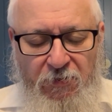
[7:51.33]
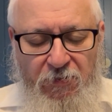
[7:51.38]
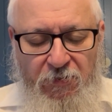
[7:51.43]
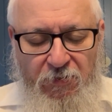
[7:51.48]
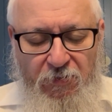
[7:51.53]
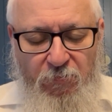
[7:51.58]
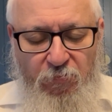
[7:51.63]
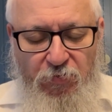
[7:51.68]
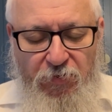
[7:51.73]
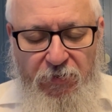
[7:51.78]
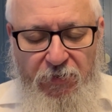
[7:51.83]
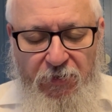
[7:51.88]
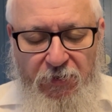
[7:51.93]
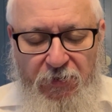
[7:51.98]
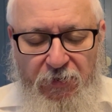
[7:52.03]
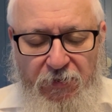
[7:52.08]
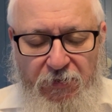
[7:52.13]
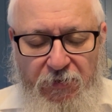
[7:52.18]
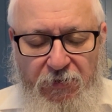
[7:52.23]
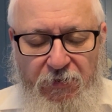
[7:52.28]
The breathing
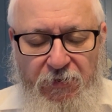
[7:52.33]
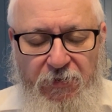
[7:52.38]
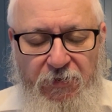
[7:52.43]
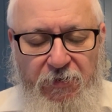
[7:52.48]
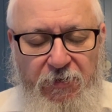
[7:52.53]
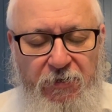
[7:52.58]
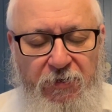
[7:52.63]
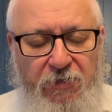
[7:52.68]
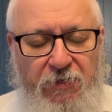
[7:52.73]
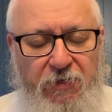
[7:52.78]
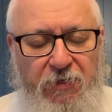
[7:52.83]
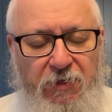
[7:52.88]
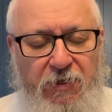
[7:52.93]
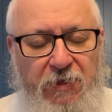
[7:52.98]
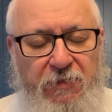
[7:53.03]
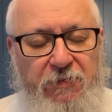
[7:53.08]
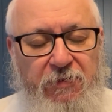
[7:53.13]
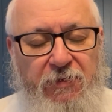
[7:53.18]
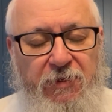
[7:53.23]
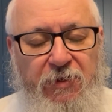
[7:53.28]
in
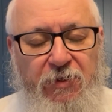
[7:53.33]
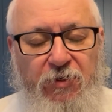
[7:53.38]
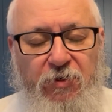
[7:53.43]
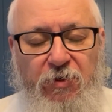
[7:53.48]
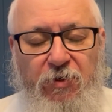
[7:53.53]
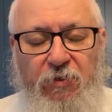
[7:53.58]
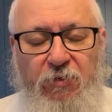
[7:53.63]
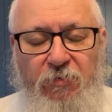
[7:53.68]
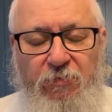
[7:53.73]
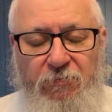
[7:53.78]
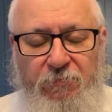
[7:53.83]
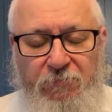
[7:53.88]
and the letting go.